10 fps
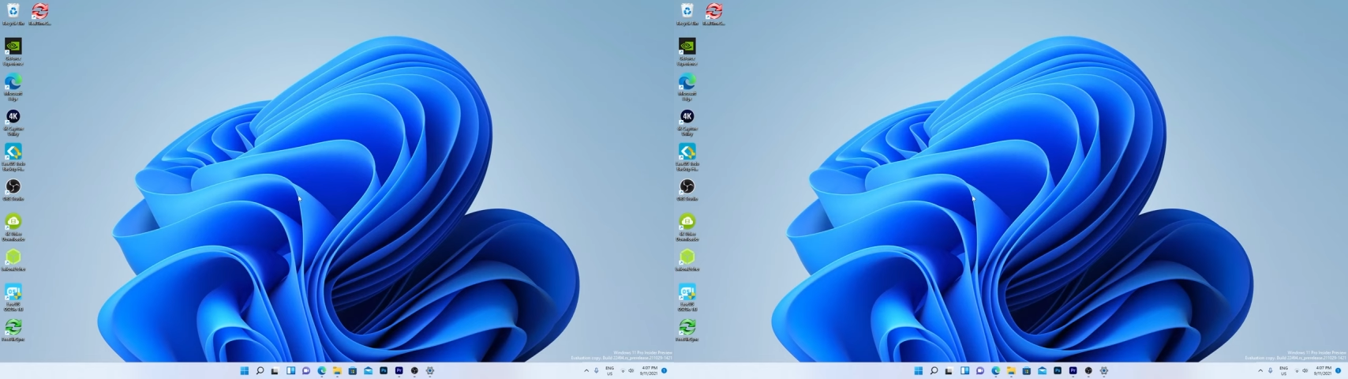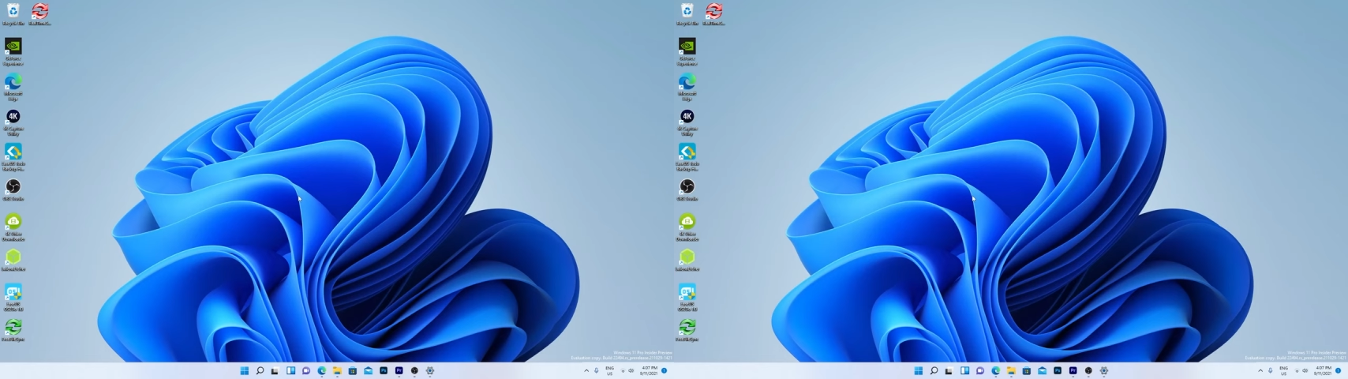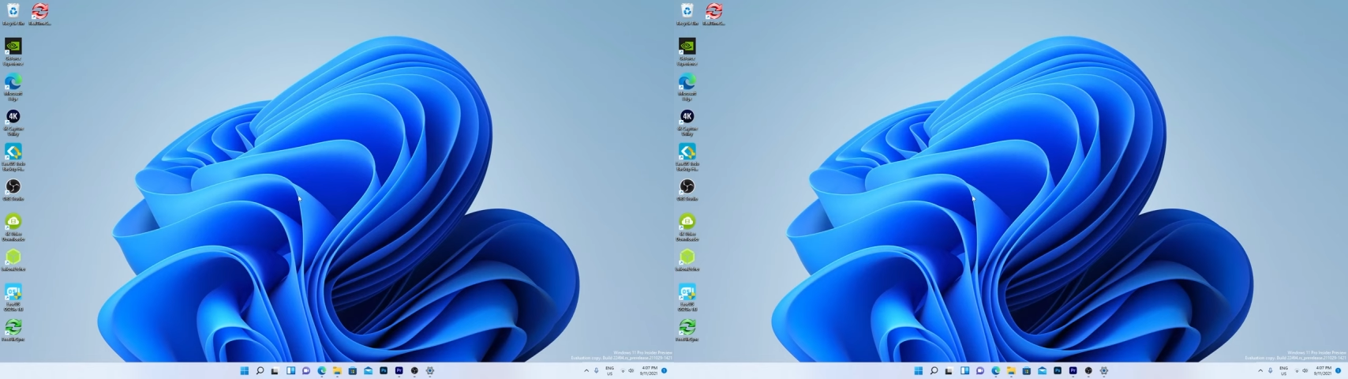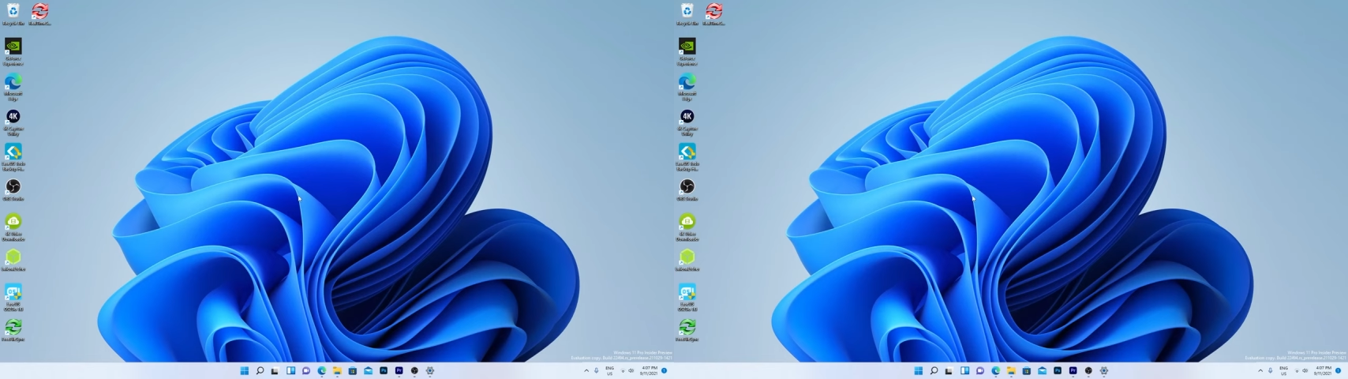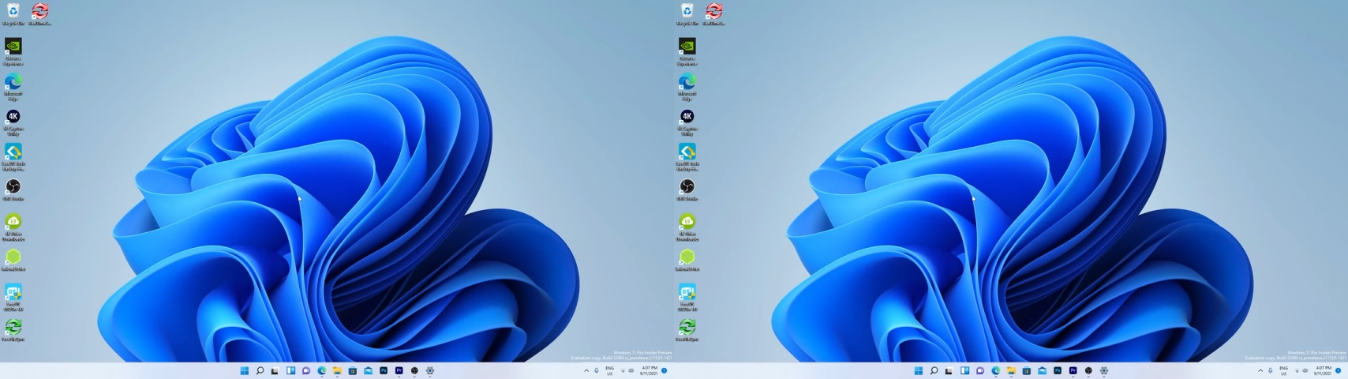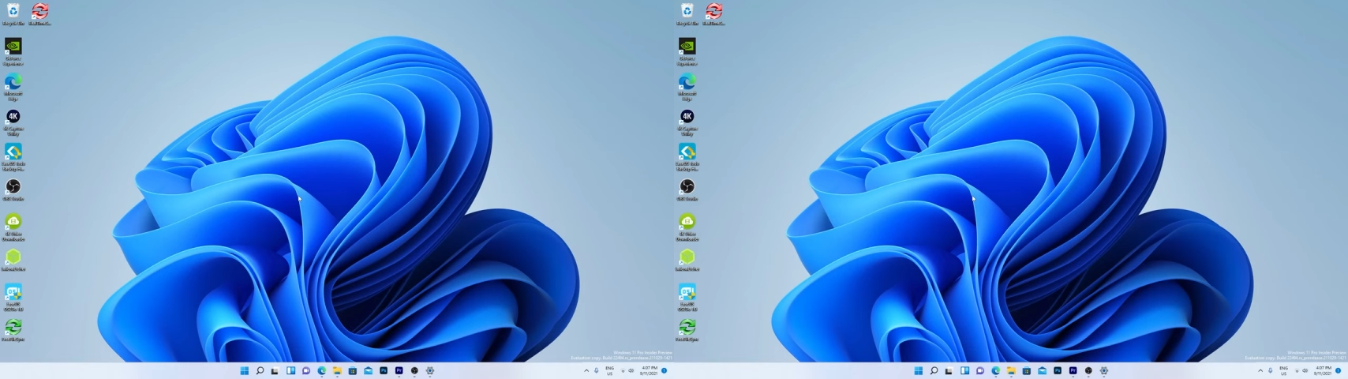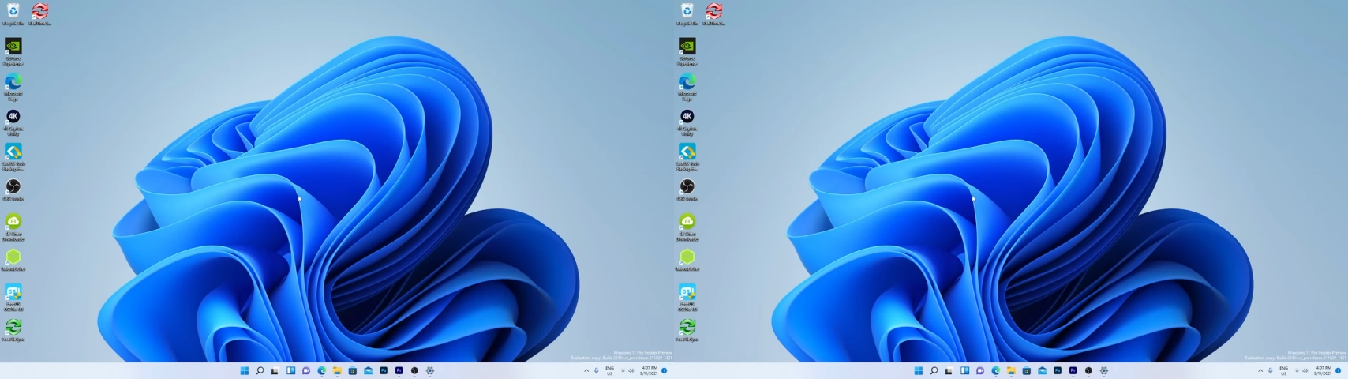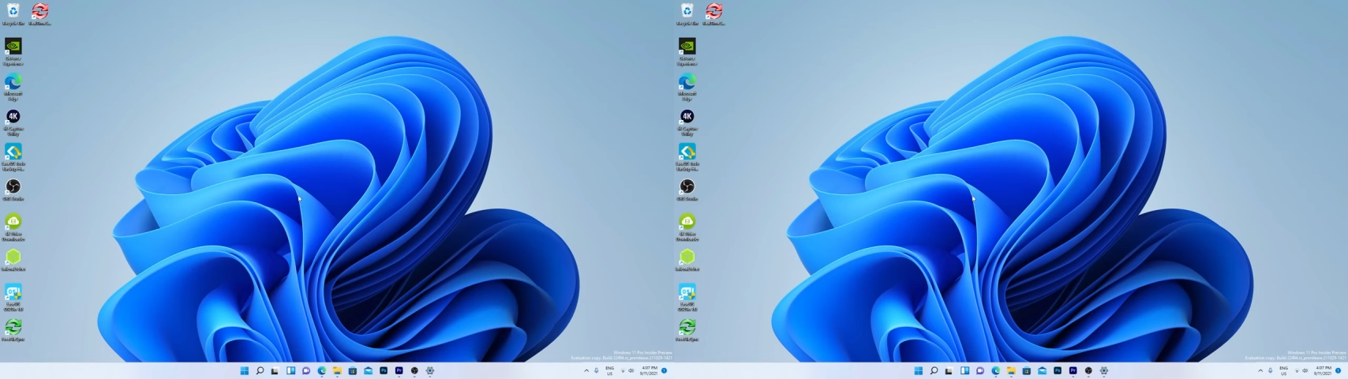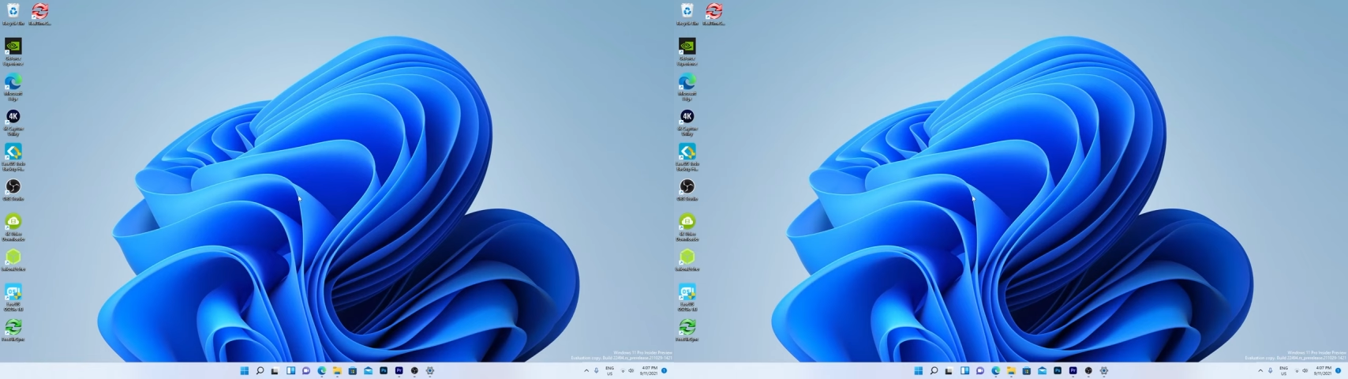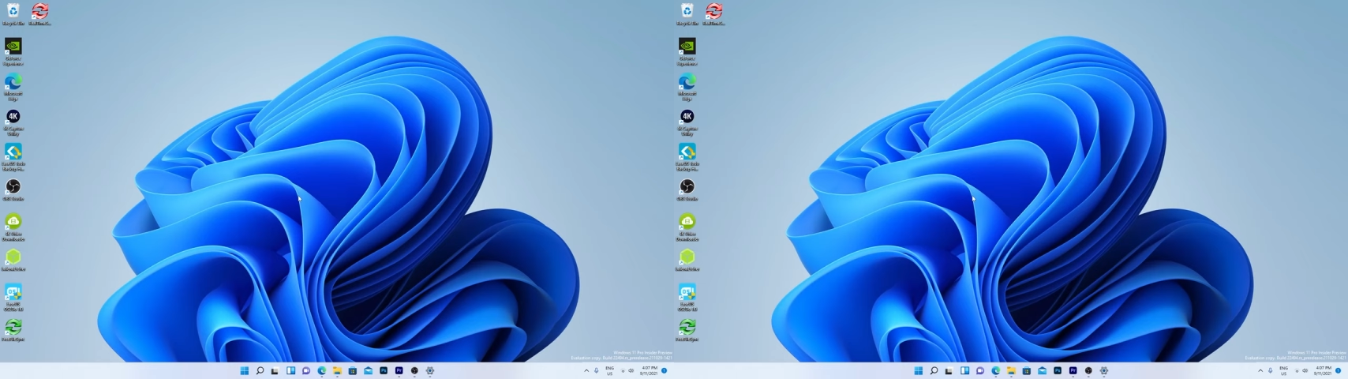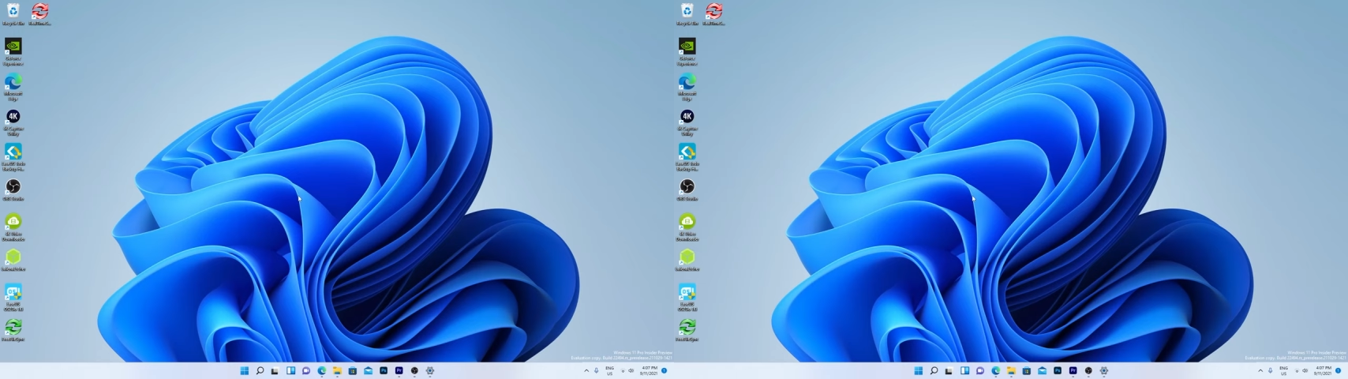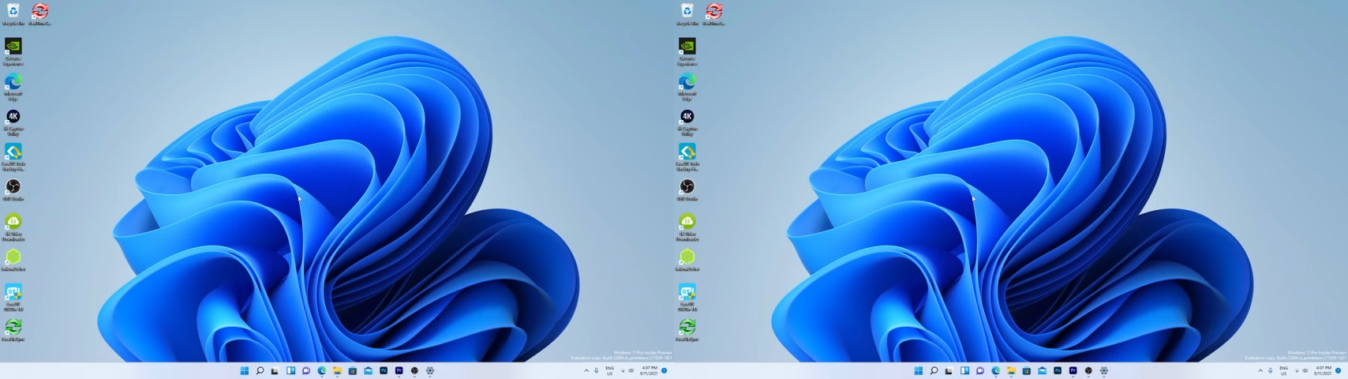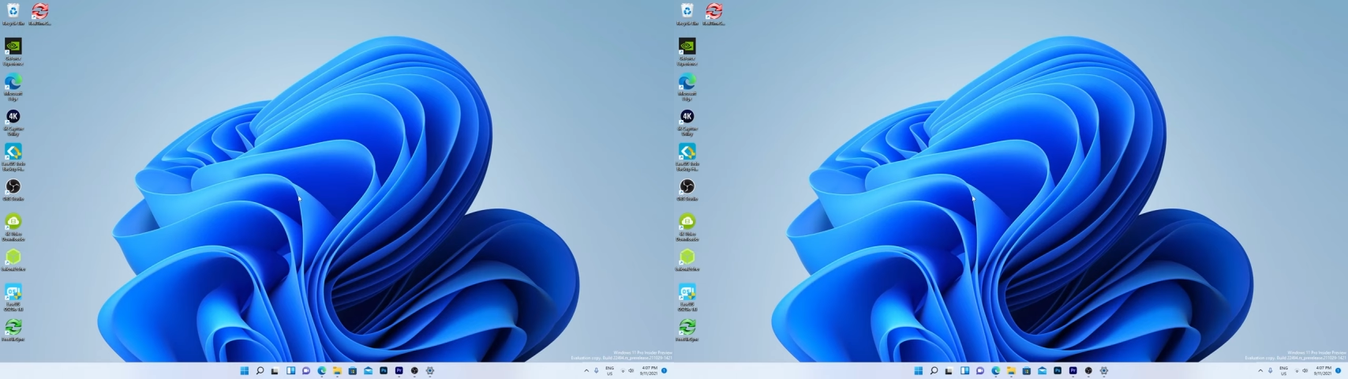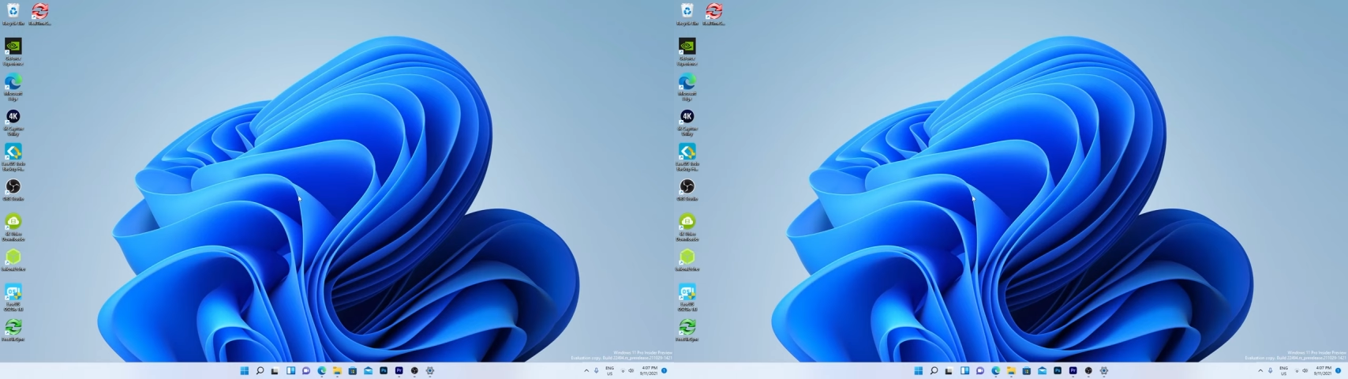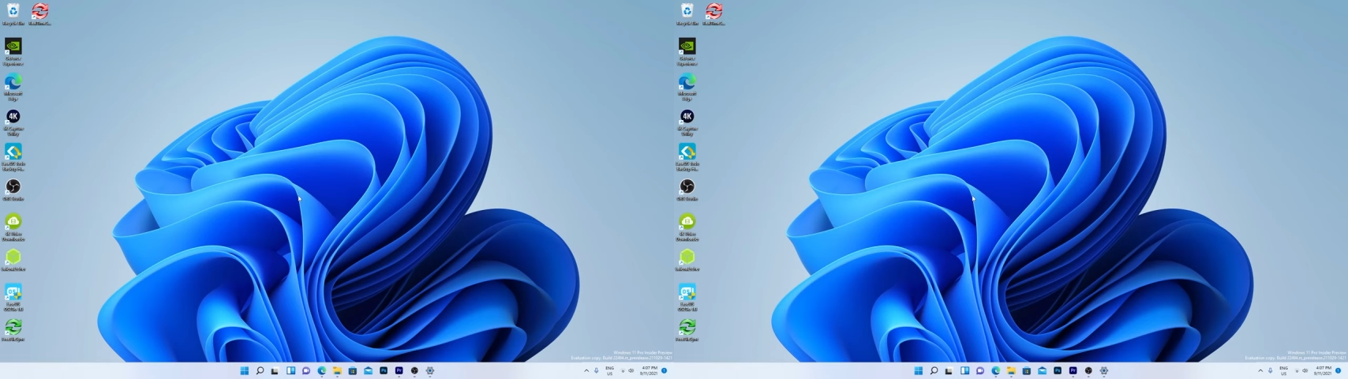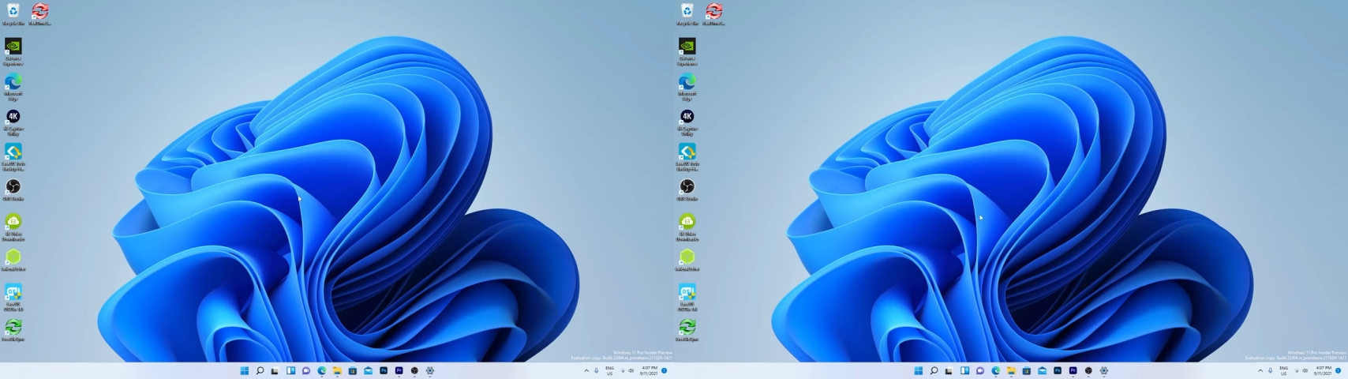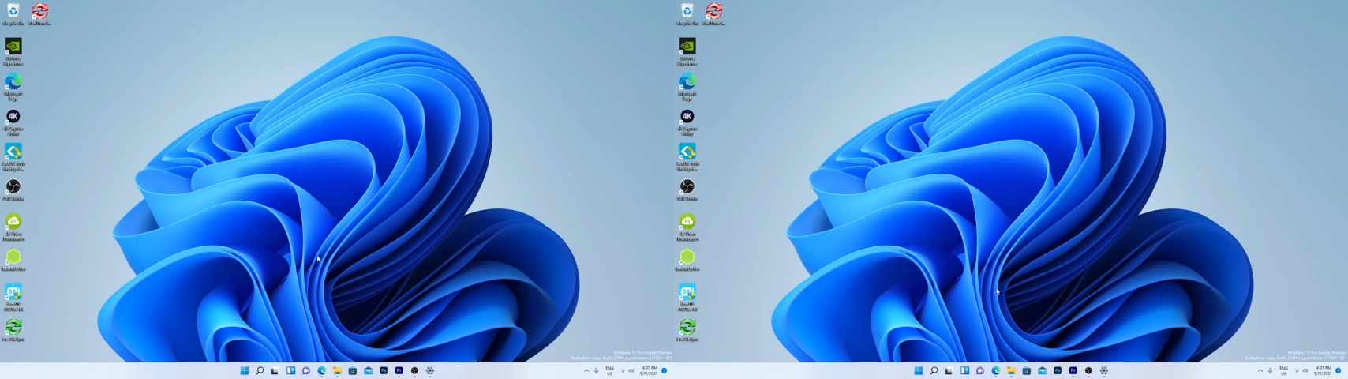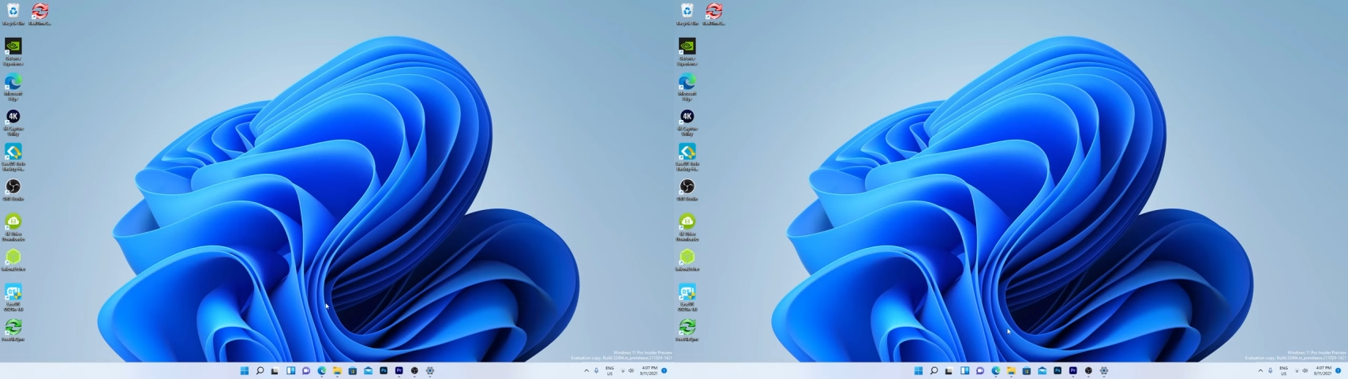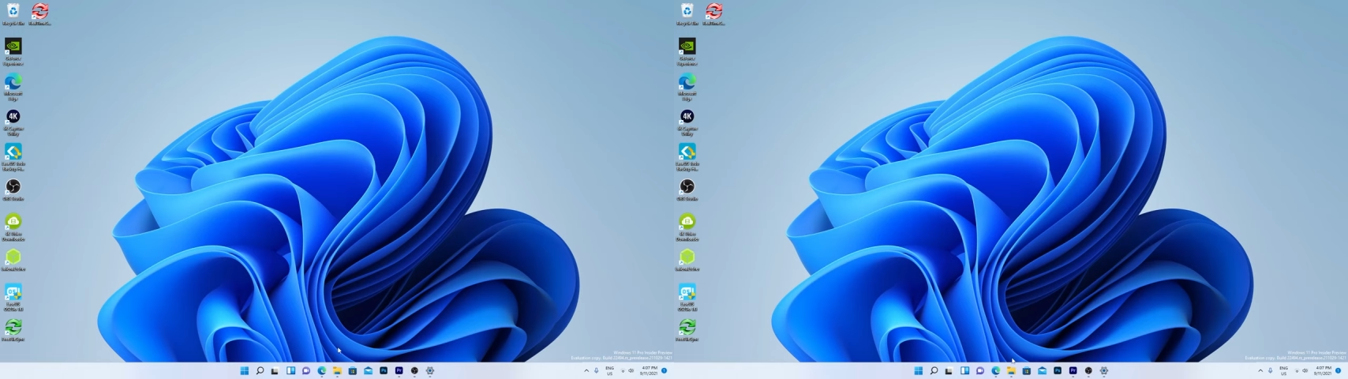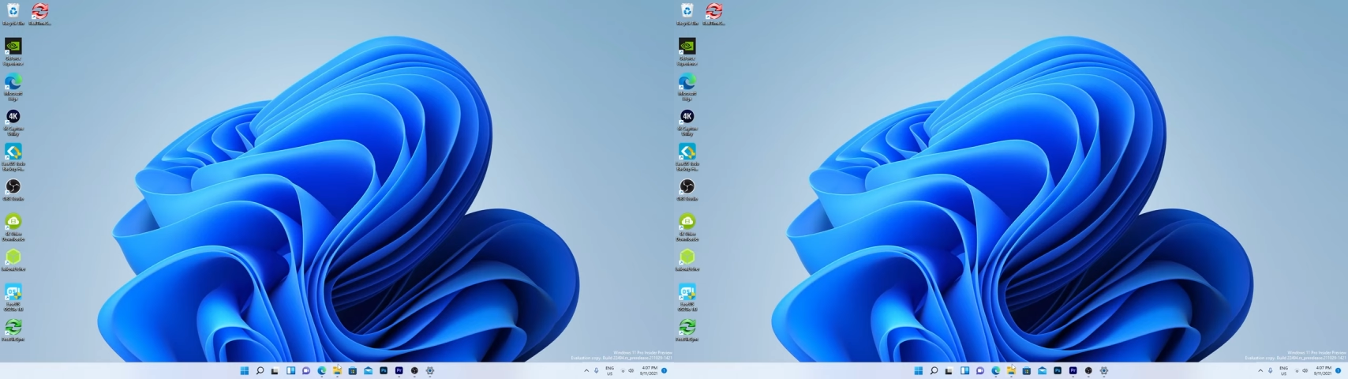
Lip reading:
Nobody's mouth can be seen.